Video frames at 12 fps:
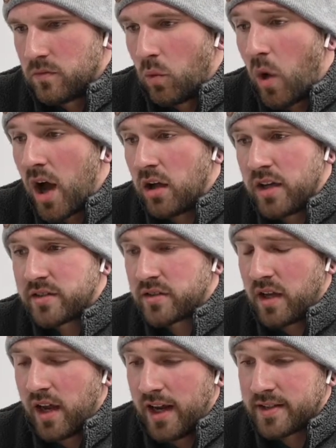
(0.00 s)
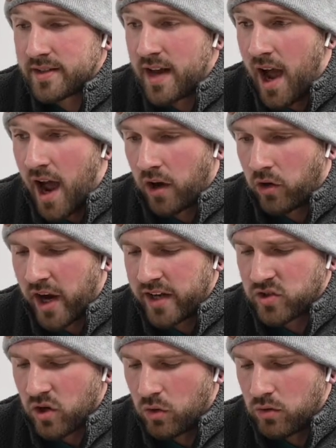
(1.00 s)
Well, it's not,
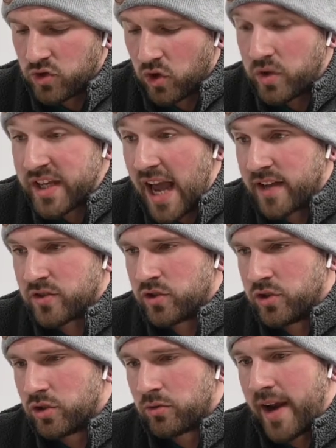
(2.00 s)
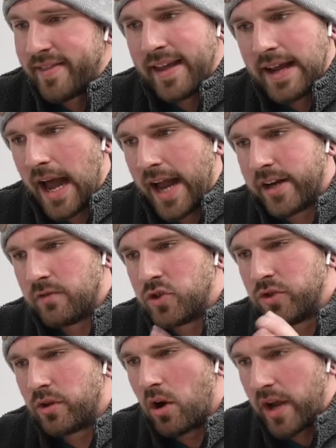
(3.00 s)
right? So yes, you're right. They kind of
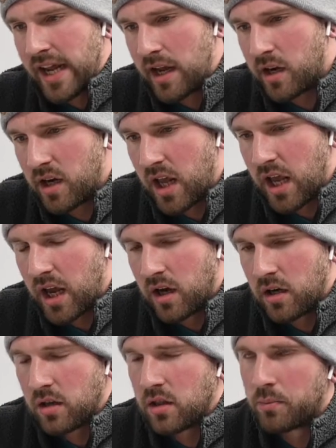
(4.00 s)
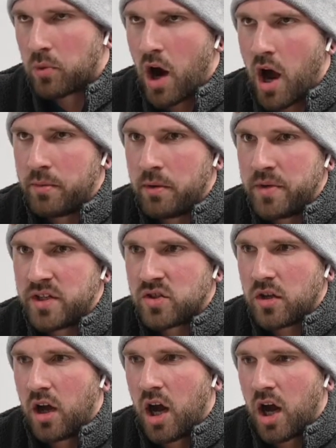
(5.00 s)
do go hand in hand. The problem
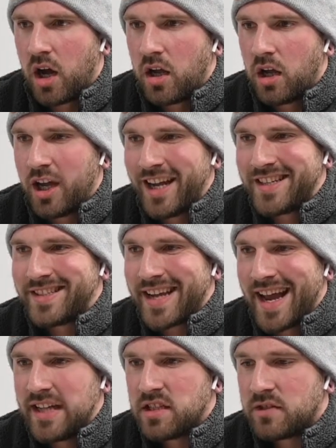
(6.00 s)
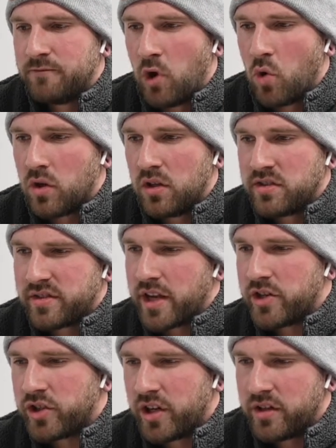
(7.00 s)
is intense
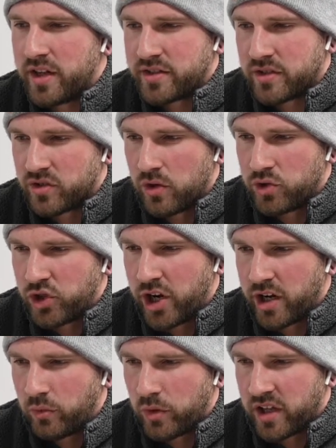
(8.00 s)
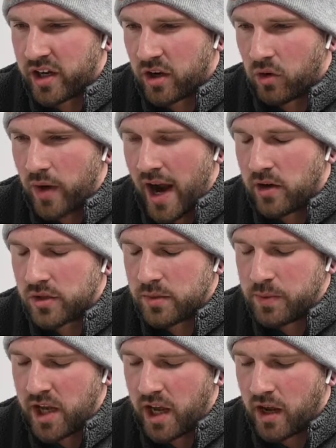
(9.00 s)
vocalization that's associated with like an
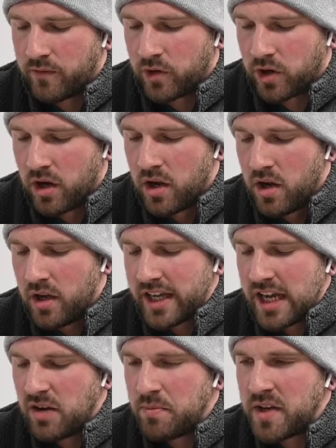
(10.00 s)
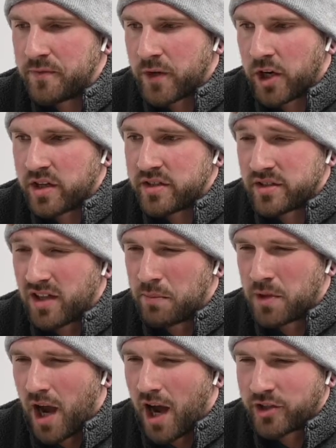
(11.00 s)
aroused behavior can be very
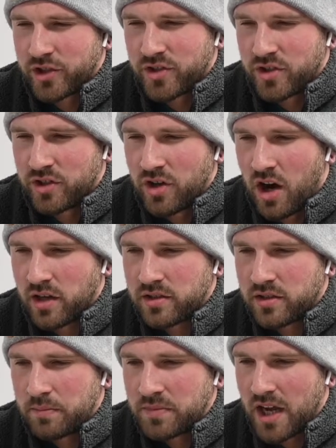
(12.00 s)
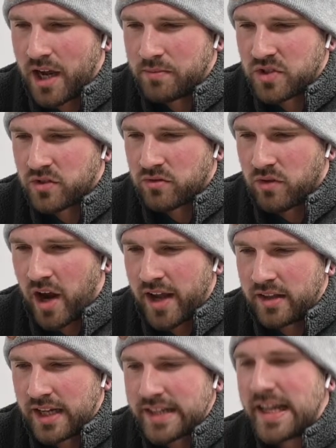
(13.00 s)
subconscious to dogs sometimes,
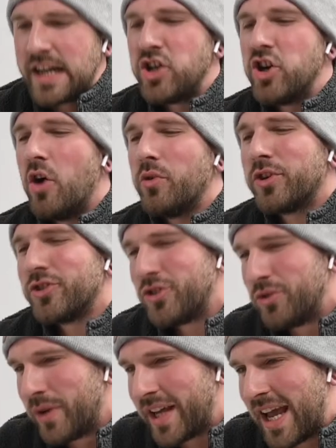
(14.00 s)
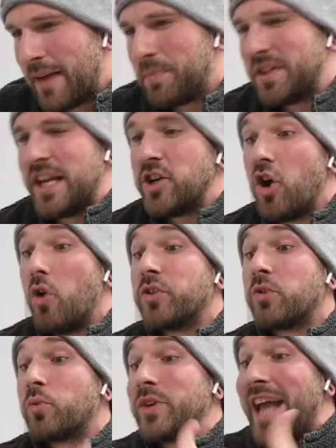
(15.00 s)
right? Like they know they're doing it, but they know
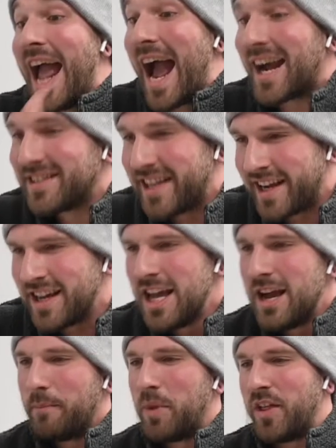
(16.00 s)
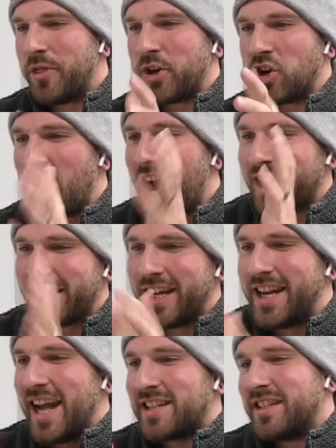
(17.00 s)
they're reacting, but they're not
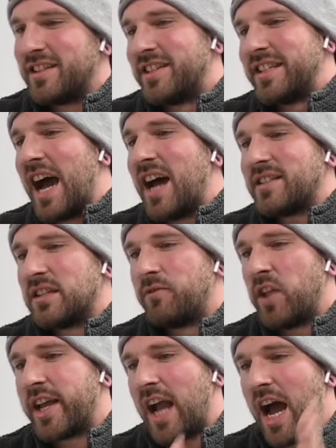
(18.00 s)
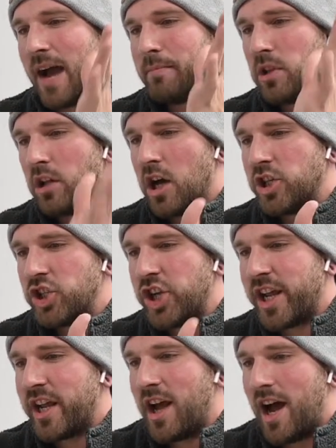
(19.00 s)
connecting the dots of like, I'm
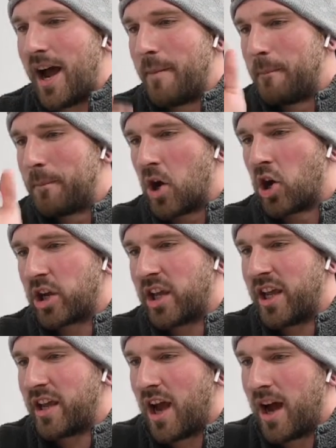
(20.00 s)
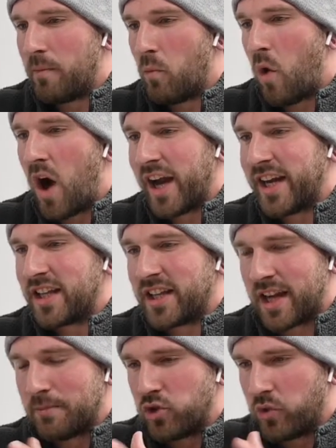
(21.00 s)
lunging, I'm barking, I'm whining,
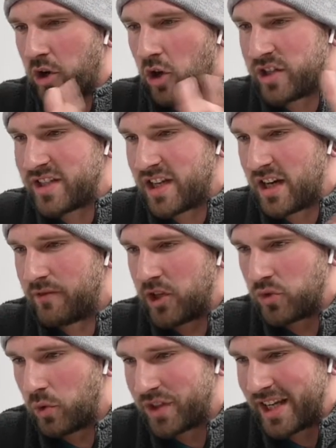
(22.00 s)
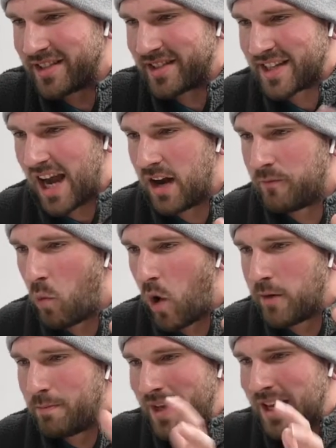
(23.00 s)
like I'm doing all these individual things. It's kind of
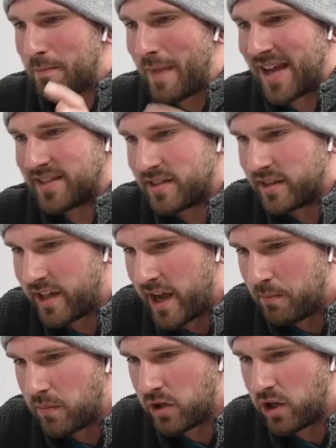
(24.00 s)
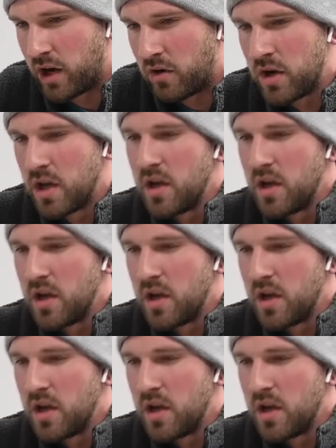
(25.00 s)
one big mess to them, you know?